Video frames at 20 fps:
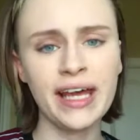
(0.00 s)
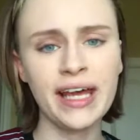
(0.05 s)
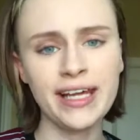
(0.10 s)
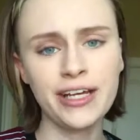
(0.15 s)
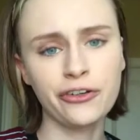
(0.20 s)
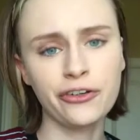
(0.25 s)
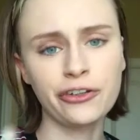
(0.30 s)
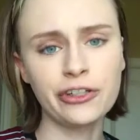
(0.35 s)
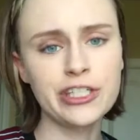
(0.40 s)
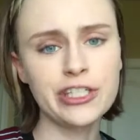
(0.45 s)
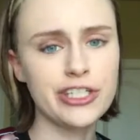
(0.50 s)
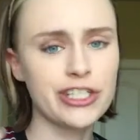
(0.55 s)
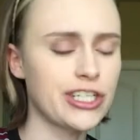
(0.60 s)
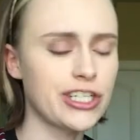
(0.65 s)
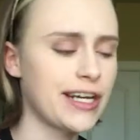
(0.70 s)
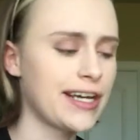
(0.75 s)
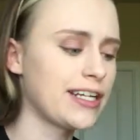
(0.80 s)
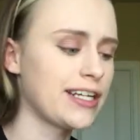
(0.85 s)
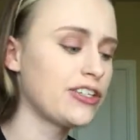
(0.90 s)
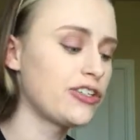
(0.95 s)
a crease
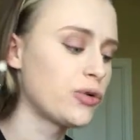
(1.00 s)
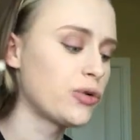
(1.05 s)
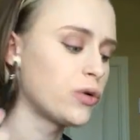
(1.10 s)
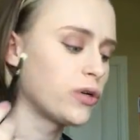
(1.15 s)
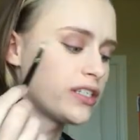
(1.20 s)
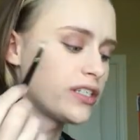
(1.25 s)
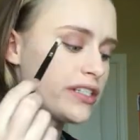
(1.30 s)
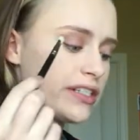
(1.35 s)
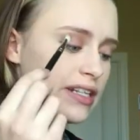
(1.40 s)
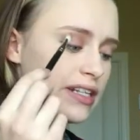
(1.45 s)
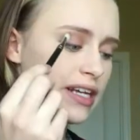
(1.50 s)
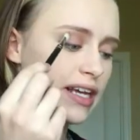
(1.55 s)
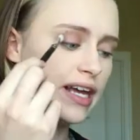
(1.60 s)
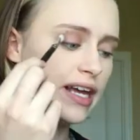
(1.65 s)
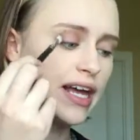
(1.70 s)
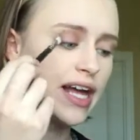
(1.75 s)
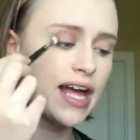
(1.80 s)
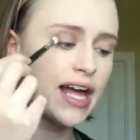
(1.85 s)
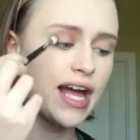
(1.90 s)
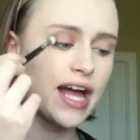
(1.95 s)
shade towards
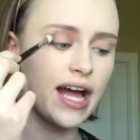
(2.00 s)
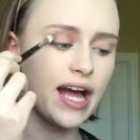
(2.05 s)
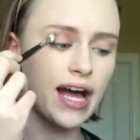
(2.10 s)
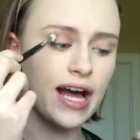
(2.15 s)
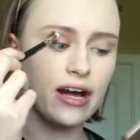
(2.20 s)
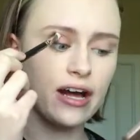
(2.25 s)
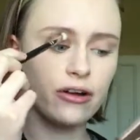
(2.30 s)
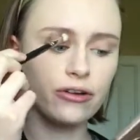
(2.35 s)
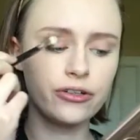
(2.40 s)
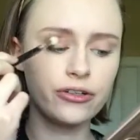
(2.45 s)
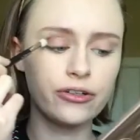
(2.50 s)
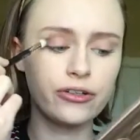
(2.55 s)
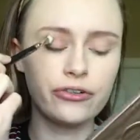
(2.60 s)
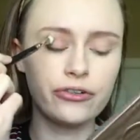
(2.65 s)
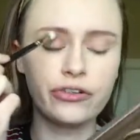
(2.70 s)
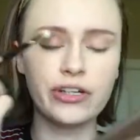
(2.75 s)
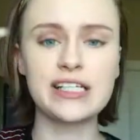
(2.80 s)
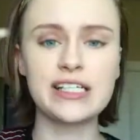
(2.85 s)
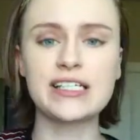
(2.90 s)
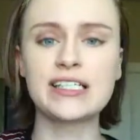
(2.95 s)
the outer
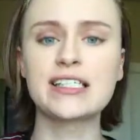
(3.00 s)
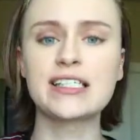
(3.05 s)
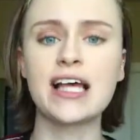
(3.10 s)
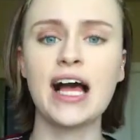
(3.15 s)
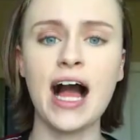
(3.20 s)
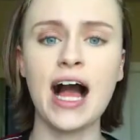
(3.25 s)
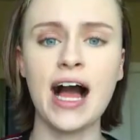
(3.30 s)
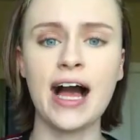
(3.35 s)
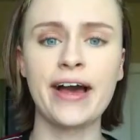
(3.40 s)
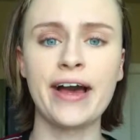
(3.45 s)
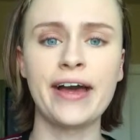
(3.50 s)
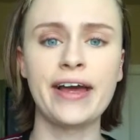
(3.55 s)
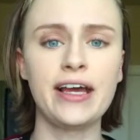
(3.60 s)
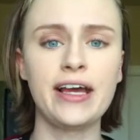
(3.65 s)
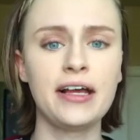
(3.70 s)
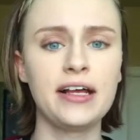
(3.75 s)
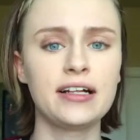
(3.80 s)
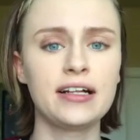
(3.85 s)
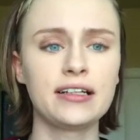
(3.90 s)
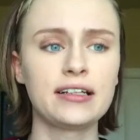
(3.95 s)
crease,
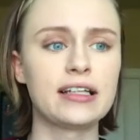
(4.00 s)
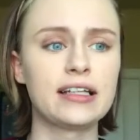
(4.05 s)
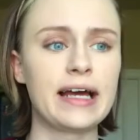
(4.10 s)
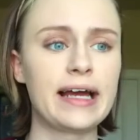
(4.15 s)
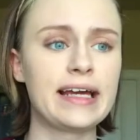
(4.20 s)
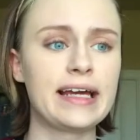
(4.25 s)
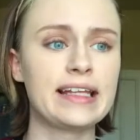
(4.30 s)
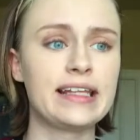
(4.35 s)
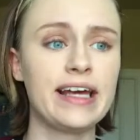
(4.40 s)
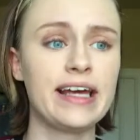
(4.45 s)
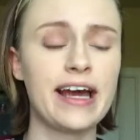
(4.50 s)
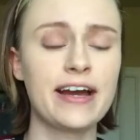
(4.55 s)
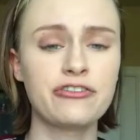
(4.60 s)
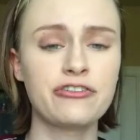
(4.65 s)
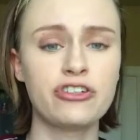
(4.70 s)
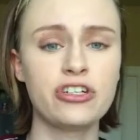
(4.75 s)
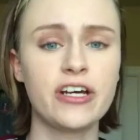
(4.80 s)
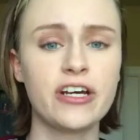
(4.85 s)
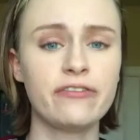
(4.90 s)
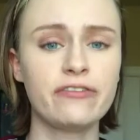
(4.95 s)
I like the
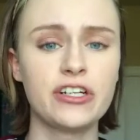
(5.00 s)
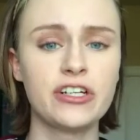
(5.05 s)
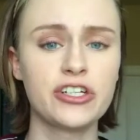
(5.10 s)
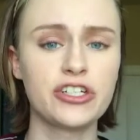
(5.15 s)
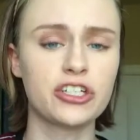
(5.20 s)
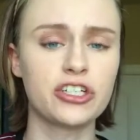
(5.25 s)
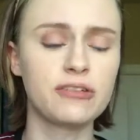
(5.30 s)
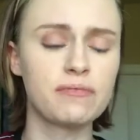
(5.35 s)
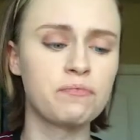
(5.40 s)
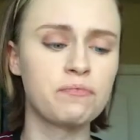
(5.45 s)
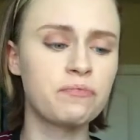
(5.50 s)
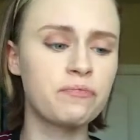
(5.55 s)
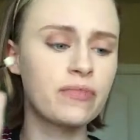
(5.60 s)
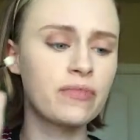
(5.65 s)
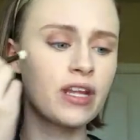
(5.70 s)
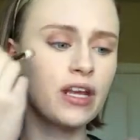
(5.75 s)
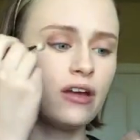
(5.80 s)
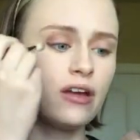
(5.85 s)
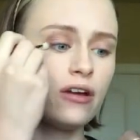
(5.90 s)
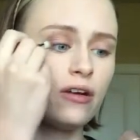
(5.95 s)
extra definition
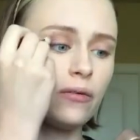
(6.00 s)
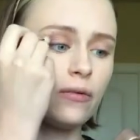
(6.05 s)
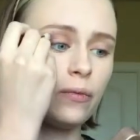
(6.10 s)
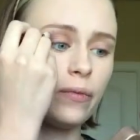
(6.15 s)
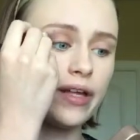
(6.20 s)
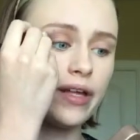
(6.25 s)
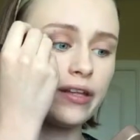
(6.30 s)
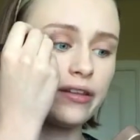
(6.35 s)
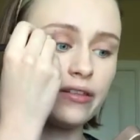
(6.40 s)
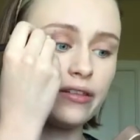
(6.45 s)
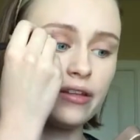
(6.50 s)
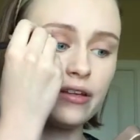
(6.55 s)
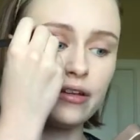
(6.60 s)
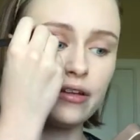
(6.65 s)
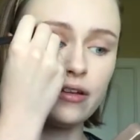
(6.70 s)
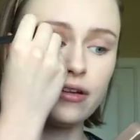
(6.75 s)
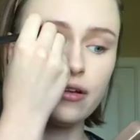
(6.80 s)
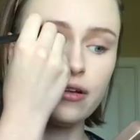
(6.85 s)
with